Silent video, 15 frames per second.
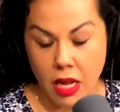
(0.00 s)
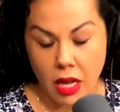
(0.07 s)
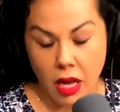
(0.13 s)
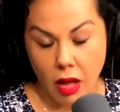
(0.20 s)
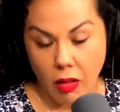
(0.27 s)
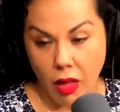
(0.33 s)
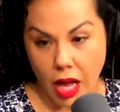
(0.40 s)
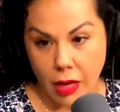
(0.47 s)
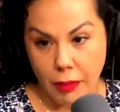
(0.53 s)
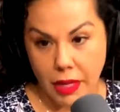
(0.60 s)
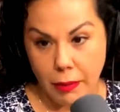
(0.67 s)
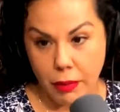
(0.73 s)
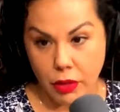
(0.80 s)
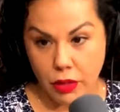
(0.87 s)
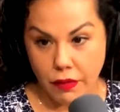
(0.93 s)
a lot of
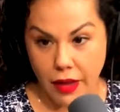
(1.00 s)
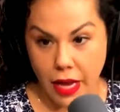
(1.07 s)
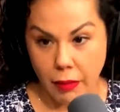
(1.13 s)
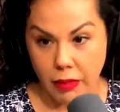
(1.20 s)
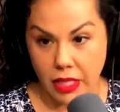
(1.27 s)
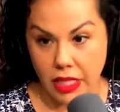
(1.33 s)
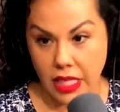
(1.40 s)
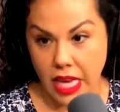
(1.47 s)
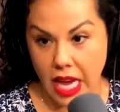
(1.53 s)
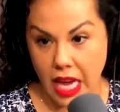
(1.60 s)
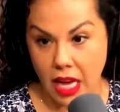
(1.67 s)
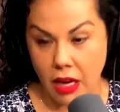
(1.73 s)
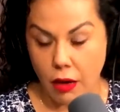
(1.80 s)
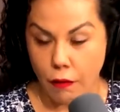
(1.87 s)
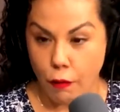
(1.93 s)
people's families
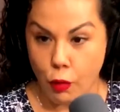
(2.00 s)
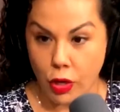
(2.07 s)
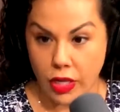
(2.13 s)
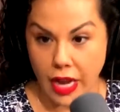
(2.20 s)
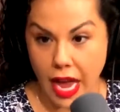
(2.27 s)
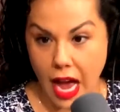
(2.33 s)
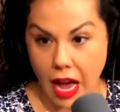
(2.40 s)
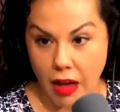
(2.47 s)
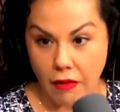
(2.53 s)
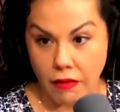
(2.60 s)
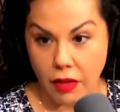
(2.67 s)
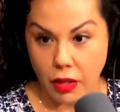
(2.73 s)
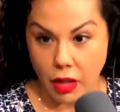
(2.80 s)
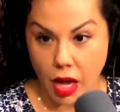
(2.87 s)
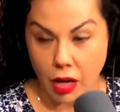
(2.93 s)
can't afford to have
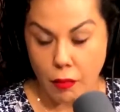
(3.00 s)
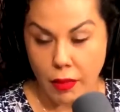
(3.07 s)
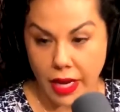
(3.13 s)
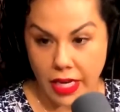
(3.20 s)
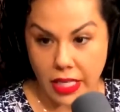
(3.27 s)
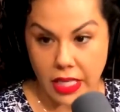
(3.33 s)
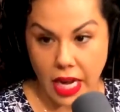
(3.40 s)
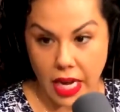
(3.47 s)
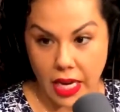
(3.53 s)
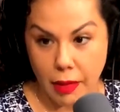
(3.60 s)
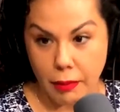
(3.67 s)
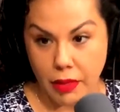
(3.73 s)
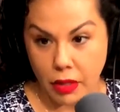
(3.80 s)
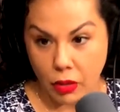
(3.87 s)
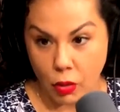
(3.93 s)
a lot of money tied
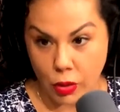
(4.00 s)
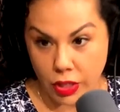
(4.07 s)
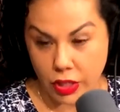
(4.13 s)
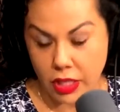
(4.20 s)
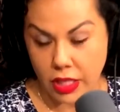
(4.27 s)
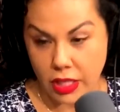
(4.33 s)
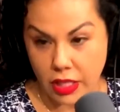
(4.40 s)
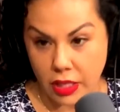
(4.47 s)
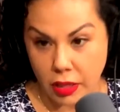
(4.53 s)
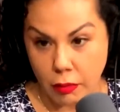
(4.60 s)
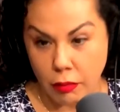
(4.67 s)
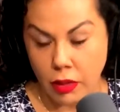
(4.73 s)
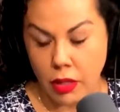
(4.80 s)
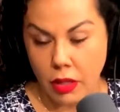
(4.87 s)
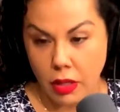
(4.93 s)
up in the court
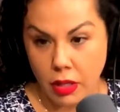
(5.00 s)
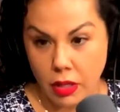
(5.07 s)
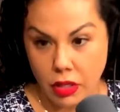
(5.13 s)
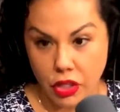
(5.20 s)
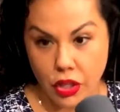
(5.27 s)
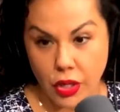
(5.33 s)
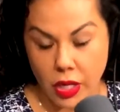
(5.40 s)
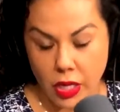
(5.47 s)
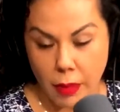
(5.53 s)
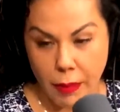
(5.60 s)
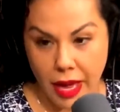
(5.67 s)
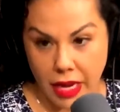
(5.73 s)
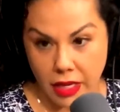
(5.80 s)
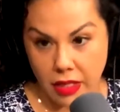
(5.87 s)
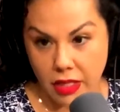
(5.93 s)
system during the
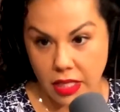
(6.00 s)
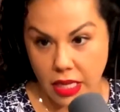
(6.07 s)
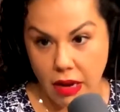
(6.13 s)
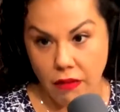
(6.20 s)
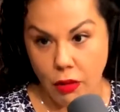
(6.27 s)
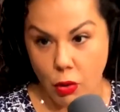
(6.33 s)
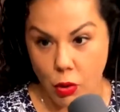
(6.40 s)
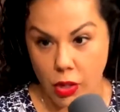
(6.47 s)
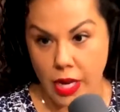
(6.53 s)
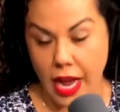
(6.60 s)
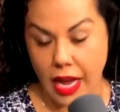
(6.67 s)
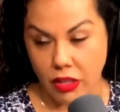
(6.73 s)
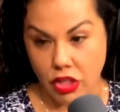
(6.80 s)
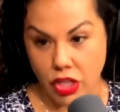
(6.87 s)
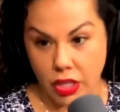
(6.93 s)
pendency of a court
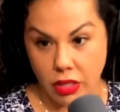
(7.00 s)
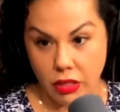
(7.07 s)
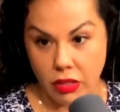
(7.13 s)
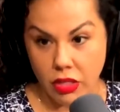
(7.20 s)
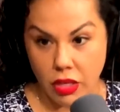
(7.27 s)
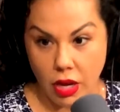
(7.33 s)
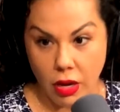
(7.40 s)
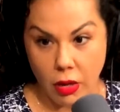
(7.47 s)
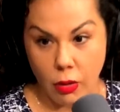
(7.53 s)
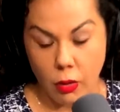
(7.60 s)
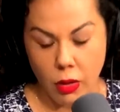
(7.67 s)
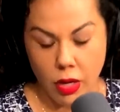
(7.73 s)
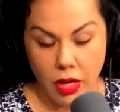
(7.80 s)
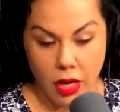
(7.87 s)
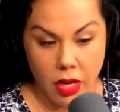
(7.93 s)
action. So,
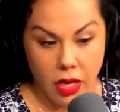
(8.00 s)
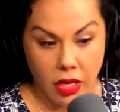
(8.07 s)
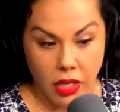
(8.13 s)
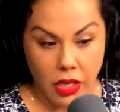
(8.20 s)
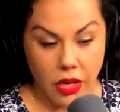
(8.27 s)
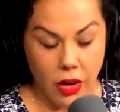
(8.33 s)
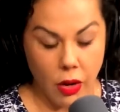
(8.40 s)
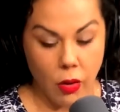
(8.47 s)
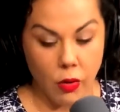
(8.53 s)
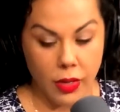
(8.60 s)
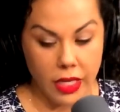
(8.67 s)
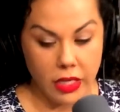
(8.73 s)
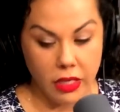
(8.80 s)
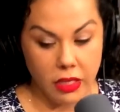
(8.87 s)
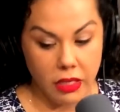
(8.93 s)

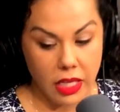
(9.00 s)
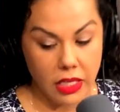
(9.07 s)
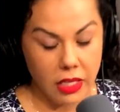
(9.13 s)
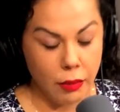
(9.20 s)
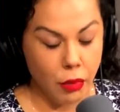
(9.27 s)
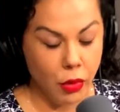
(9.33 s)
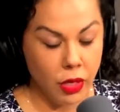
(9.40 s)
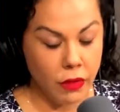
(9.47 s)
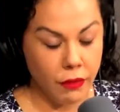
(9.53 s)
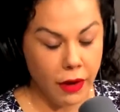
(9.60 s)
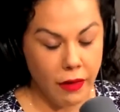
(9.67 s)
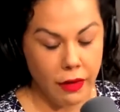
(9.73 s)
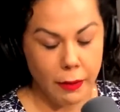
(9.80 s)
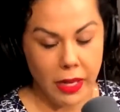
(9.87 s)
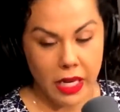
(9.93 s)
it's important for
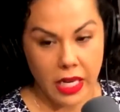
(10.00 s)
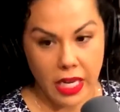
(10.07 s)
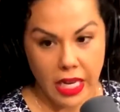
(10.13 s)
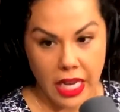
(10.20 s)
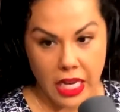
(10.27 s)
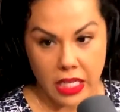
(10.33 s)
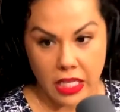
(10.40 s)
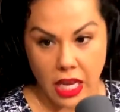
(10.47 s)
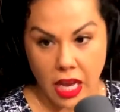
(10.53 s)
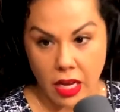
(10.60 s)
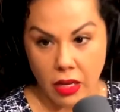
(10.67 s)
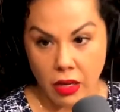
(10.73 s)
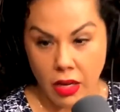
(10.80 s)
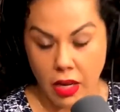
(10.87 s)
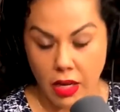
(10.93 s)
everybody to get it
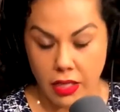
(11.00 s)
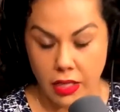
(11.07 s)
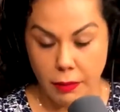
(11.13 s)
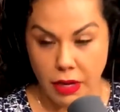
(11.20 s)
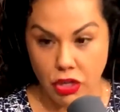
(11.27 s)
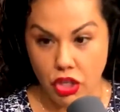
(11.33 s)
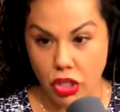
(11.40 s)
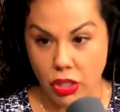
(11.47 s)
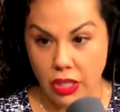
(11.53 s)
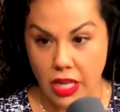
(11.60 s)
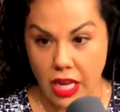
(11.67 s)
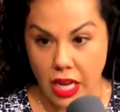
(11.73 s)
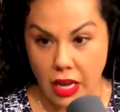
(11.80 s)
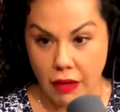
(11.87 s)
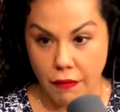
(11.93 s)
done,
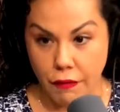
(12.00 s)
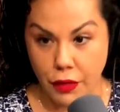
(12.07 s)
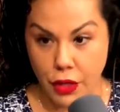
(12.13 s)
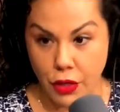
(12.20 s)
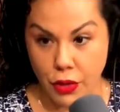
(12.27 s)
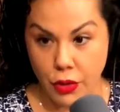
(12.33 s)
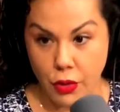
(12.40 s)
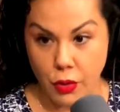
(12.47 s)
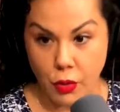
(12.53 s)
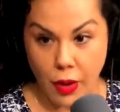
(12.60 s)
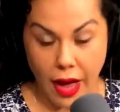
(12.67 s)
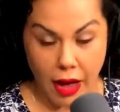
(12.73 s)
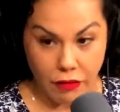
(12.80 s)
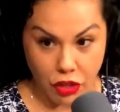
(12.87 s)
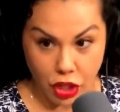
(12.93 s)
especially if you
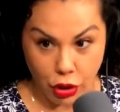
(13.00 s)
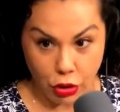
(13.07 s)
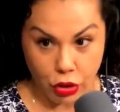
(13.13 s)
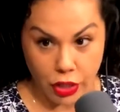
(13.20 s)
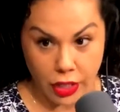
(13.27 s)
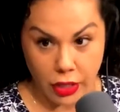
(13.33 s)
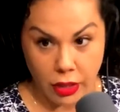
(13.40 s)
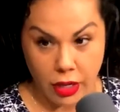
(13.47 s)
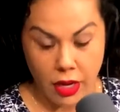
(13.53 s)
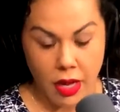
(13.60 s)
have children